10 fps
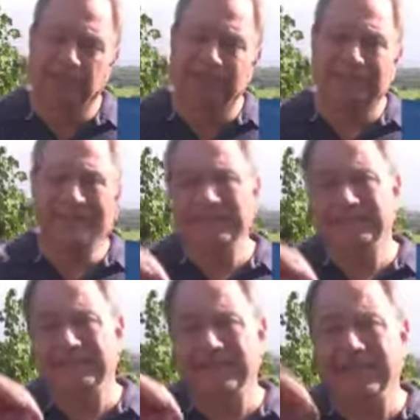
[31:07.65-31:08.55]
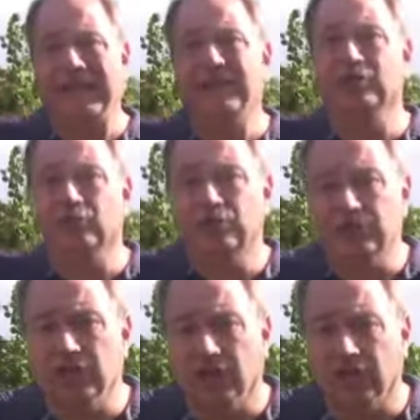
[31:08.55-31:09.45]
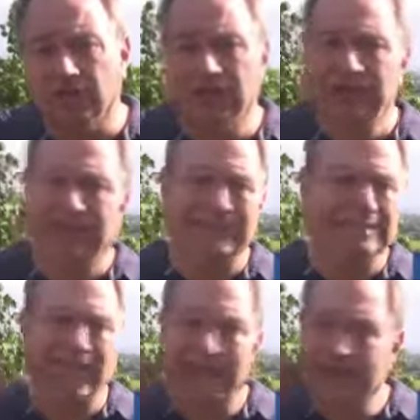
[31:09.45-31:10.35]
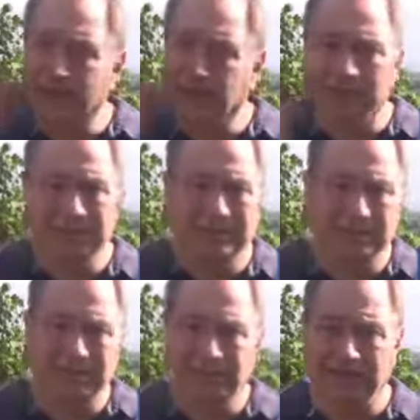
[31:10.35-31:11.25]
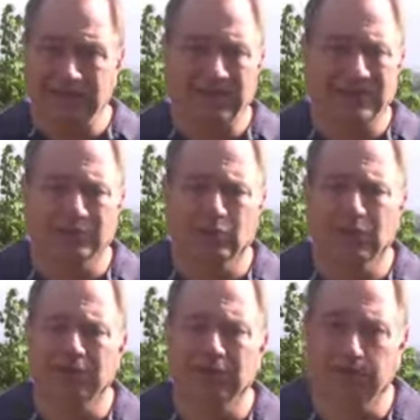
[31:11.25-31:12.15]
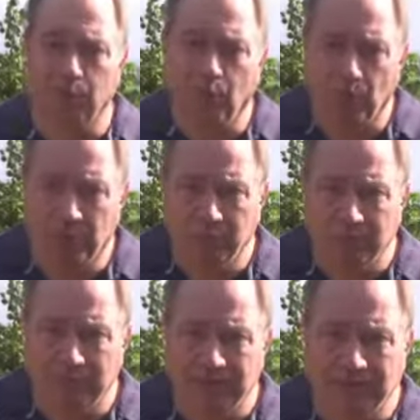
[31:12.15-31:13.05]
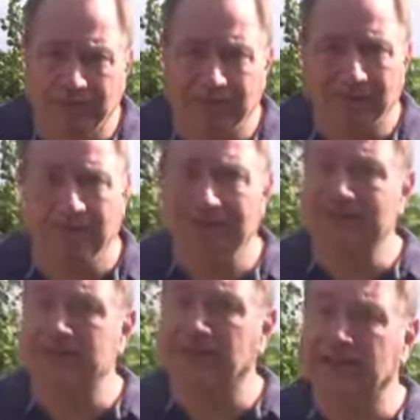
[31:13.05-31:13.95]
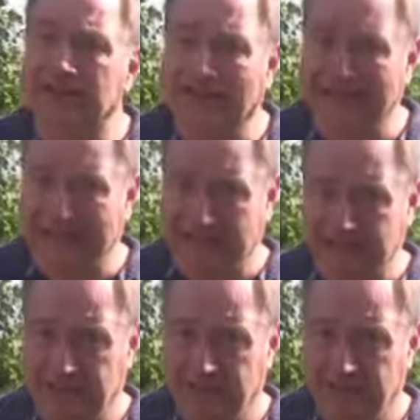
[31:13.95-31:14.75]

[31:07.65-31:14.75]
sees the end result, is not interested in the details, quickly bored with the detail, but is delighted